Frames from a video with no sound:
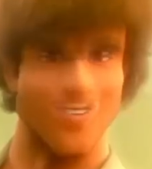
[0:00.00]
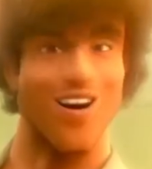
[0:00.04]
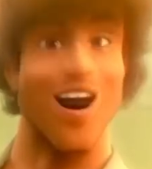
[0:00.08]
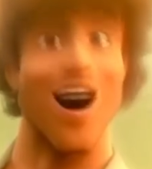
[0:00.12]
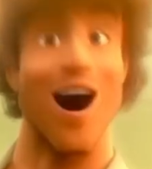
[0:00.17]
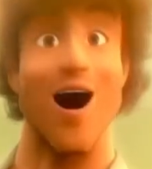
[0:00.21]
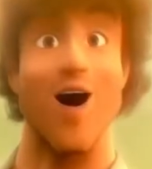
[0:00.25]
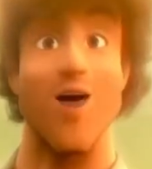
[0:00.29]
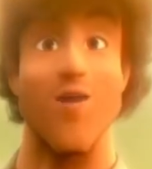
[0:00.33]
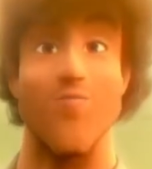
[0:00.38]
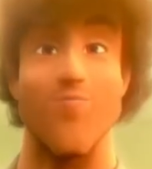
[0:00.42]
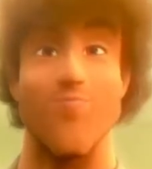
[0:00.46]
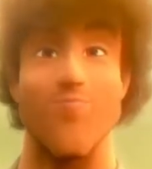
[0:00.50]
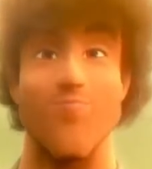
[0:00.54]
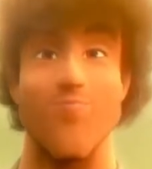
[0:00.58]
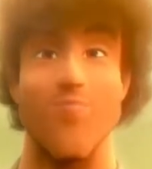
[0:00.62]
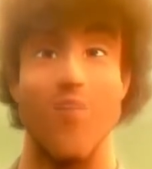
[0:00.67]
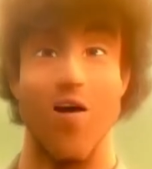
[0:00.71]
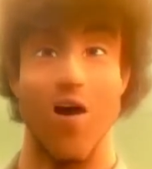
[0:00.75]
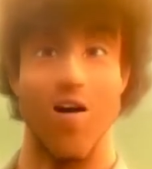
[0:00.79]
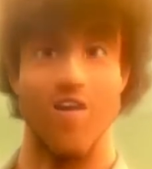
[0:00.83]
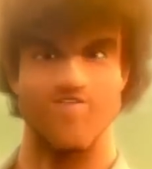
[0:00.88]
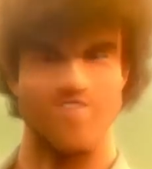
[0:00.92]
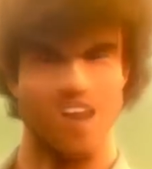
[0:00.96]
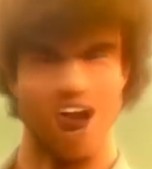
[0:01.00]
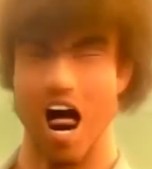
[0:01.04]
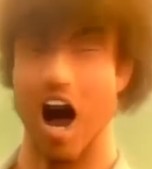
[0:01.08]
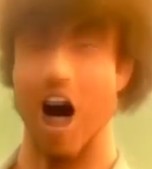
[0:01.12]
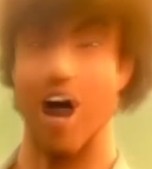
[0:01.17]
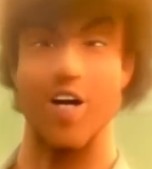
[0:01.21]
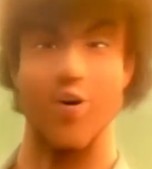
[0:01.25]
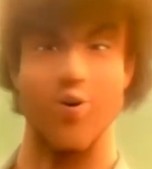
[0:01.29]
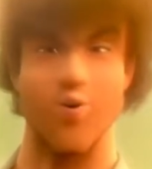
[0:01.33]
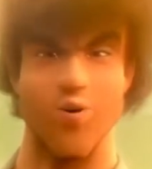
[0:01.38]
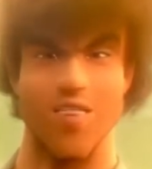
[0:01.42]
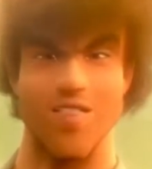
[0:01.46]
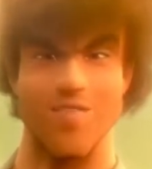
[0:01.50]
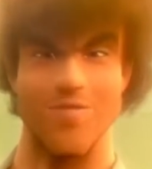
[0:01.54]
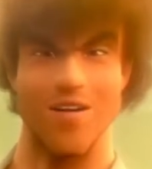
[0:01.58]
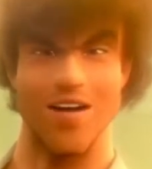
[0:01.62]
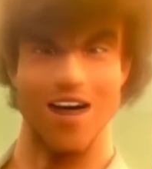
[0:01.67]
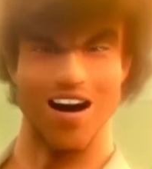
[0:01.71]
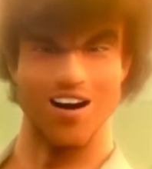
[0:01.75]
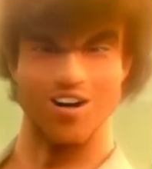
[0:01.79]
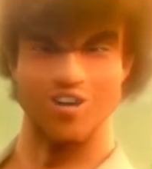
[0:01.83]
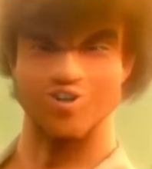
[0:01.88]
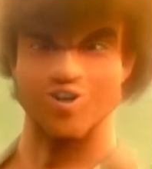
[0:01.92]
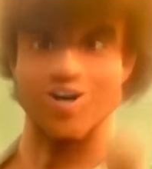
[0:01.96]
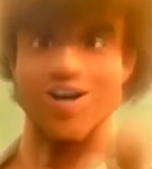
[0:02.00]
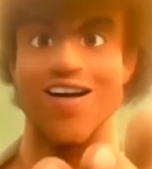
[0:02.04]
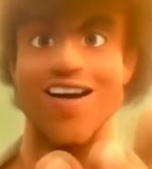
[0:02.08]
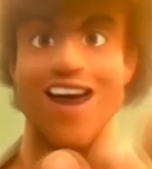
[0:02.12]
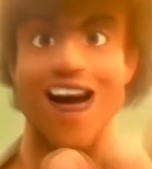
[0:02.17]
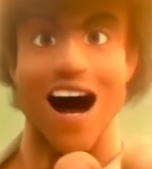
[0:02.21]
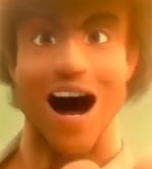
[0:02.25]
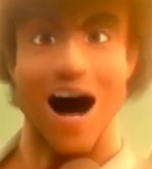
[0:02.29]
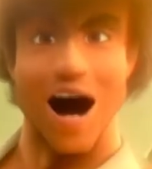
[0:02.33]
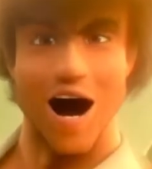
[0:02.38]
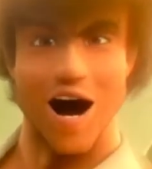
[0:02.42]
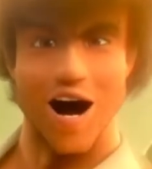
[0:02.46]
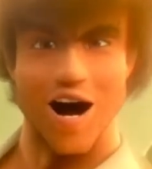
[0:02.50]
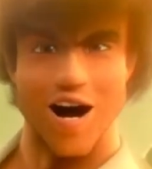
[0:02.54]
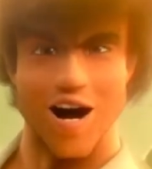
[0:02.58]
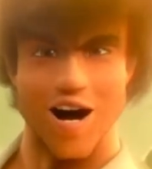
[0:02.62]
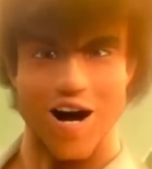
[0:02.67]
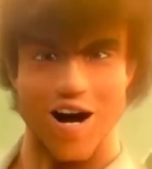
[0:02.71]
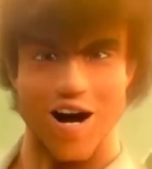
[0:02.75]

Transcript: Come fly with me, Gargantia.